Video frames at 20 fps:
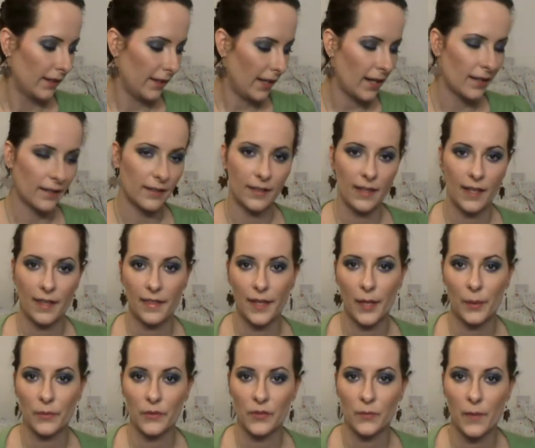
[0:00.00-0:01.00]
yeah. And
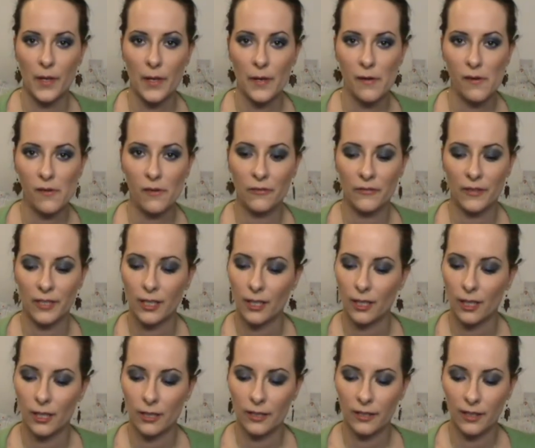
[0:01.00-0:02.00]
that was my whole
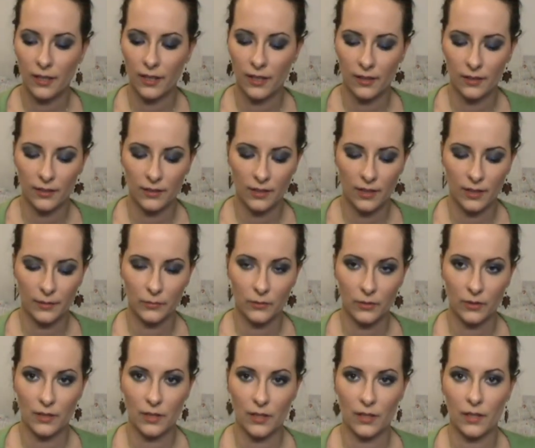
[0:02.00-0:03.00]
video, and I'm
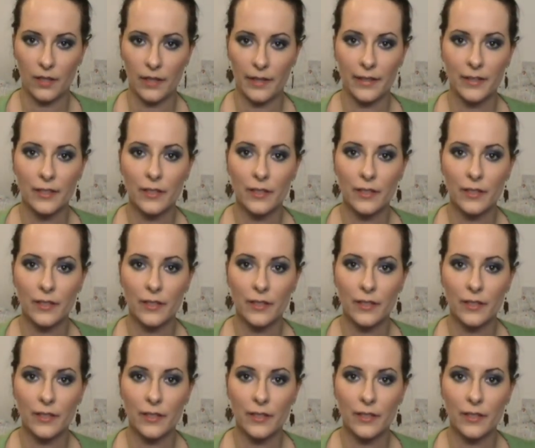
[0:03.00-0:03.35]
gonna